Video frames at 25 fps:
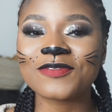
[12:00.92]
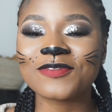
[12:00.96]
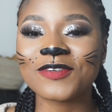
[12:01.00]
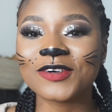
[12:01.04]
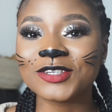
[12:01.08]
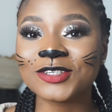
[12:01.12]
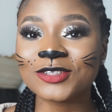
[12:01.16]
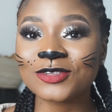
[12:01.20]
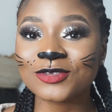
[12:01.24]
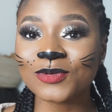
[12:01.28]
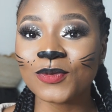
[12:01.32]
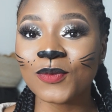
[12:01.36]

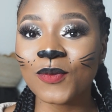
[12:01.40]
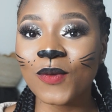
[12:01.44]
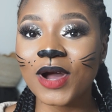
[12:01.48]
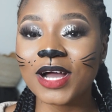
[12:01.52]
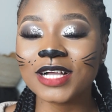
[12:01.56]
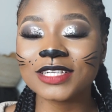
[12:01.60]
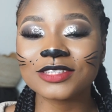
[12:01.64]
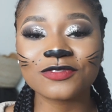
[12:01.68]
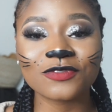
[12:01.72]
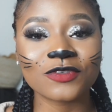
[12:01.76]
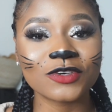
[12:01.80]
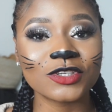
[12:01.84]
for you to
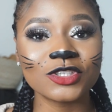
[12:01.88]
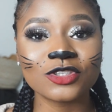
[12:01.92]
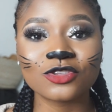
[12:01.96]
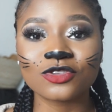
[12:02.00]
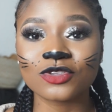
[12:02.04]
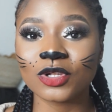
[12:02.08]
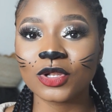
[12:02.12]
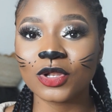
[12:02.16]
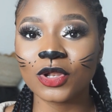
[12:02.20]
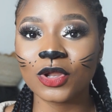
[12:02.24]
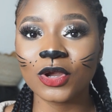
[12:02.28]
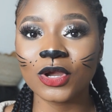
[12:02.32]
watch, for you
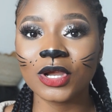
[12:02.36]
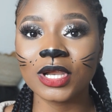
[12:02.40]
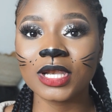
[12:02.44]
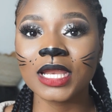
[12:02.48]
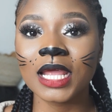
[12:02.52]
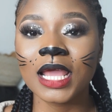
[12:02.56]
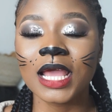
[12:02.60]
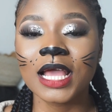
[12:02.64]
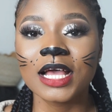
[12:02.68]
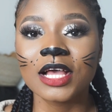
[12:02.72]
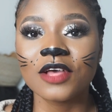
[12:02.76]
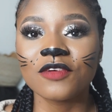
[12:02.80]
to
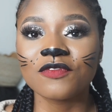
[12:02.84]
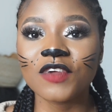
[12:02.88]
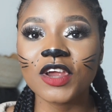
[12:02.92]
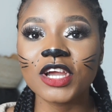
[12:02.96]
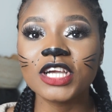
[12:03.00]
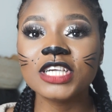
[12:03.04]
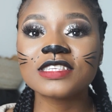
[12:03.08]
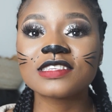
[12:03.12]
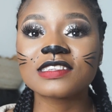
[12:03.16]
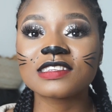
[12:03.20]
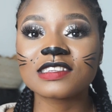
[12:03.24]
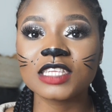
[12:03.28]
learn.
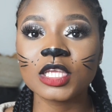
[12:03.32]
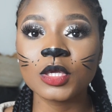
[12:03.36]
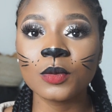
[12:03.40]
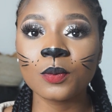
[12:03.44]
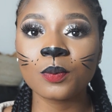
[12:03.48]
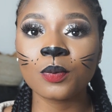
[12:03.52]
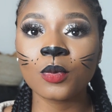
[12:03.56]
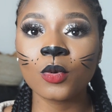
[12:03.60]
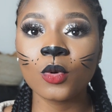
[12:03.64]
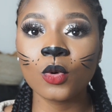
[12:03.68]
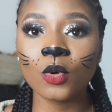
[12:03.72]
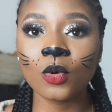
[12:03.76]
Very
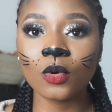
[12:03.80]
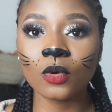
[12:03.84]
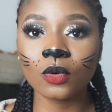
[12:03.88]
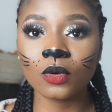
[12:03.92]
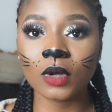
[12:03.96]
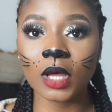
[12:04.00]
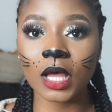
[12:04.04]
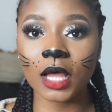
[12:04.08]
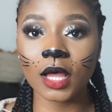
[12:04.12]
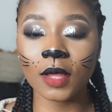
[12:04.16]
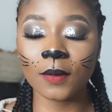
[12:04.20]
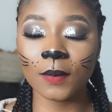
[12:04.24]

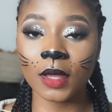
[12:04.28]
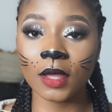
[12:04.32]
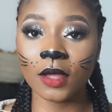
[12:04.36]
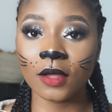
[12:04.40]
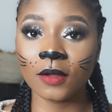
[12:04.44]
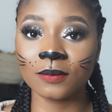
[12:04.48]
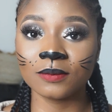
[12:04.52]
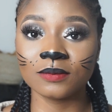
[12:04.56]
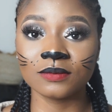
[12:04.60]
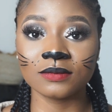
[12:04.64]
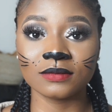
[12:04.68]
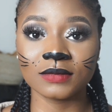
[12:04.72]
simple
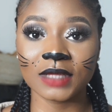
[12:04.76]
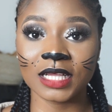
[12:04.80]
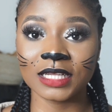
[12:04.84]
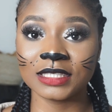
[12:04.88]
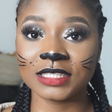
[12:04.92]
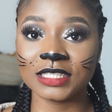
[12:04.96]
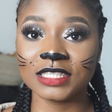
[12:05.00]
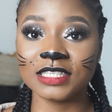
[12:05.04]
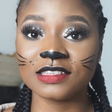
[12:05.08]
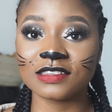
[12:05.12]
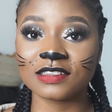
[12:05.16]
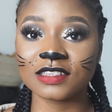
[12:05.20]

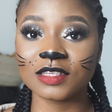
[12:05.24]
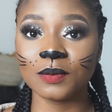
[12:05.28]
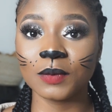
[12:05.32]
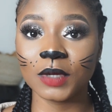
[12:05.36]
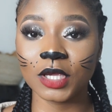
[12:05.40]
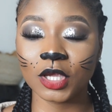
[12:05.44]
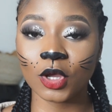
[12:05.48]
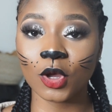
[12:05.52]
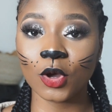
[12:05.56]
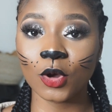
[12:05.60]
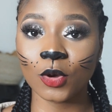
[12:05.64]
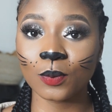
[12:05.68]
and easy
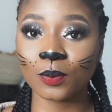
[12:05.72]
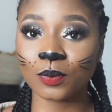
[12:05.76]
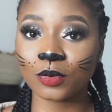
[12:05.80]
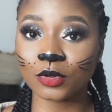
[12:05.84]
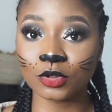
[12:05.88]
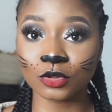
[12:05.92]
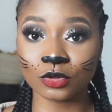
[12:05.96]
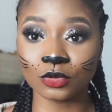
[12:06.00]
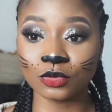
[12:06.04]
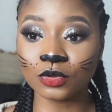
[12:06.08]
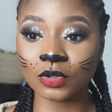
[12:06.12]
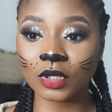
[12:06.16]
makeup
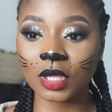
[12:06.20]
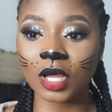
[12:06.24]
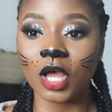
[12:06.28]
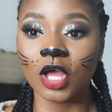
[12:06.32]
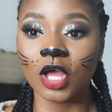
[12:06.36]
look.